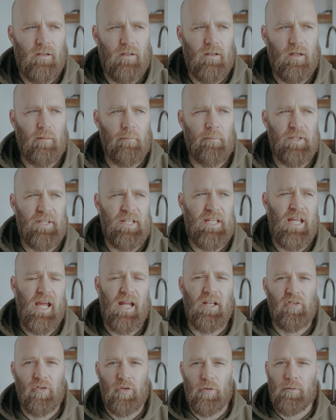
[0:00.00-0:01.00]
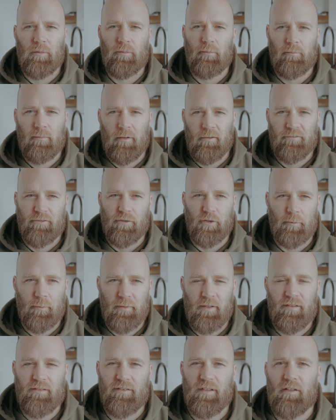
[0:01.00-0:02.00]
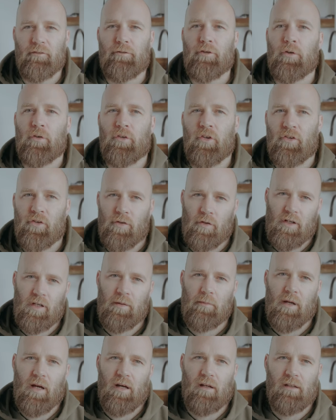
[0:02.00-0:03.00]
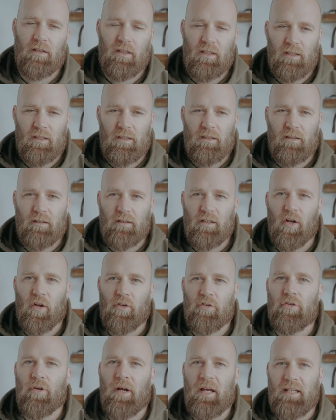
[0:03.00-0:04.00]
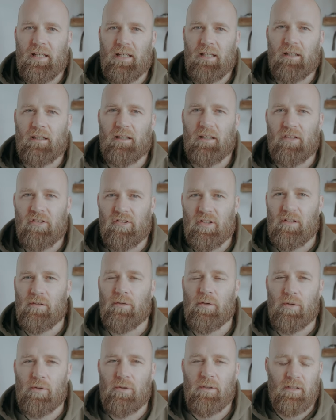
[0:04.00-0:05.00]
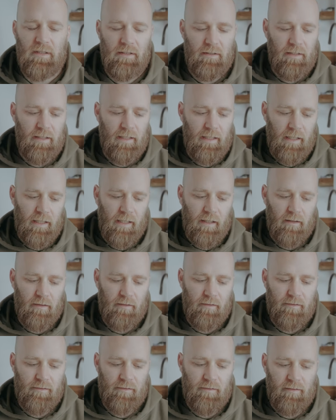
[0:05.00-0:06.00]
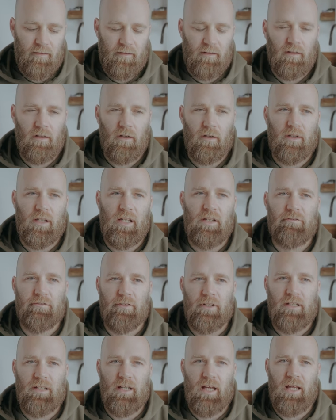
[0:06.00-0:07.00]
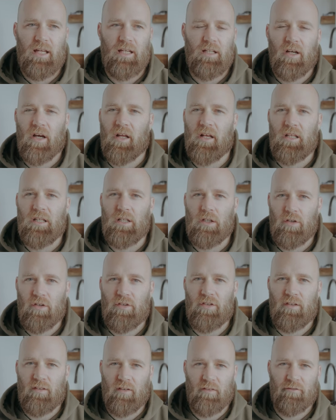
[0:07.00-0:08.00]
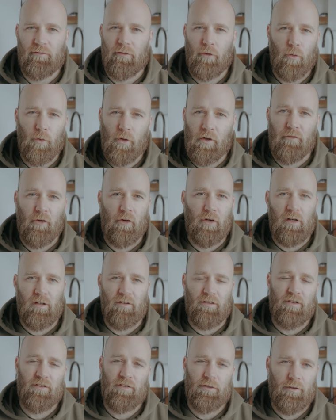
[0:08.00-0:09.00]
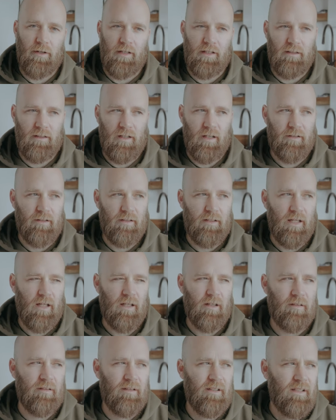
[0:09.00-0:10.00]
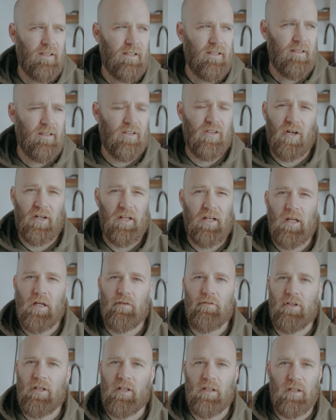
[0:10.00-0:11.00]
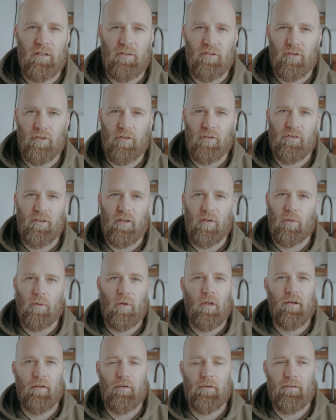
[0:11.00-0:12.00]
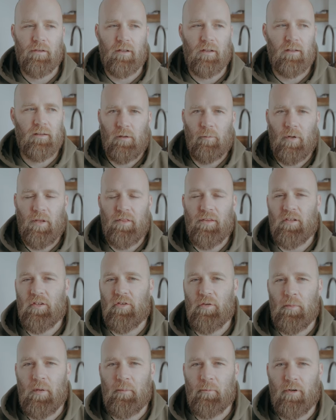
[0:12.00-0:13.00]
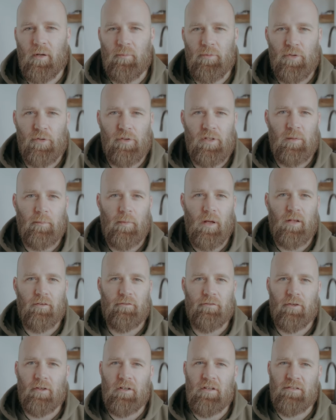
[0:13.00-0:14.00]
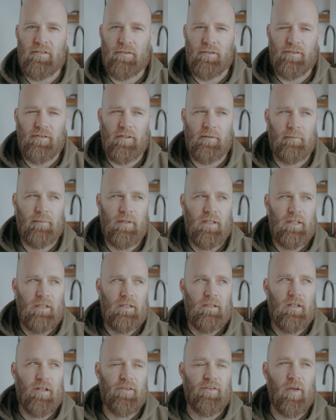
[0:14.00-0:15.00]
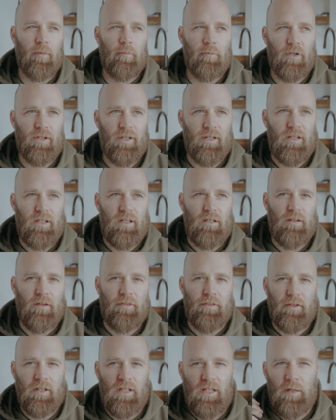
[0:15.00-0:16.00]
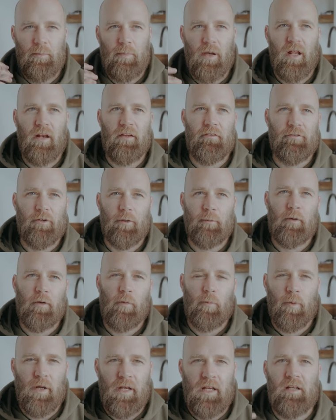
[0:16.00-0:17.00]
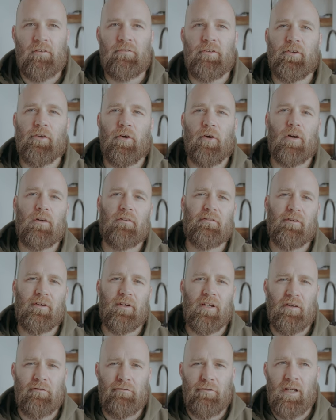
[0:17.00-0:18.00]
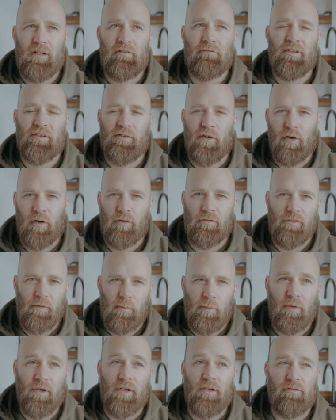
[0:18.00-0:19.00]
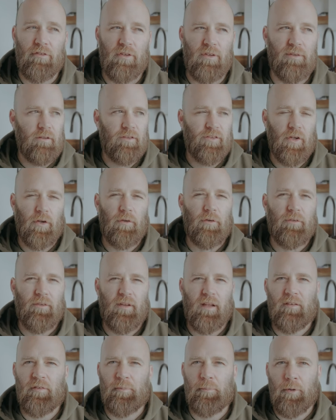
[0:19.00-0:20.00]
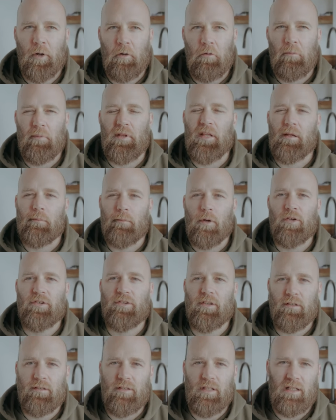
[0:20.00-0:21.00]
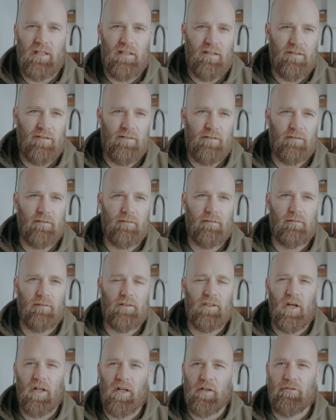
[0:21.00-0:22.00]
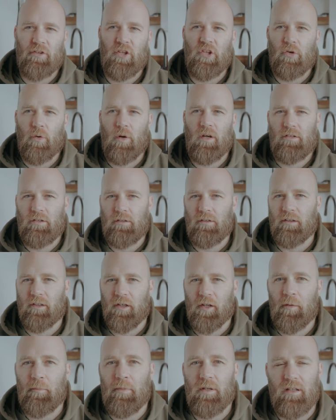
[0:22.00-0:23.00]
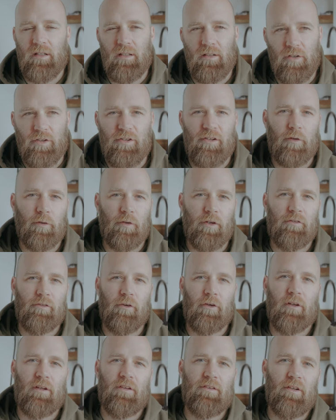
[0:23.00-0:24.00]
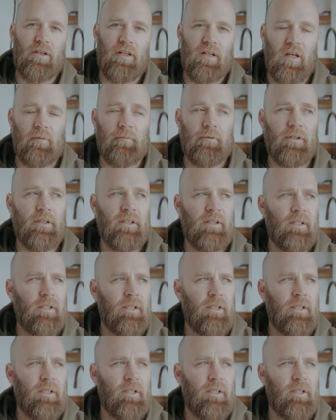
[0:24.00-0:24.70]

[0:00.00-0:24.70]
But the actual performance, if you were just talking about, you know, tracking in general and, you know, everyday kind of use, the autofocus is great, right? And you're not going to have any issues at all, I don't think. One thing to remember when I'm talking about the focus system is I'm really thinking about it from a wedding photographer, event photographer point of view. So that's probably the most intense kind of situation you're going to be using autofocus on a camera.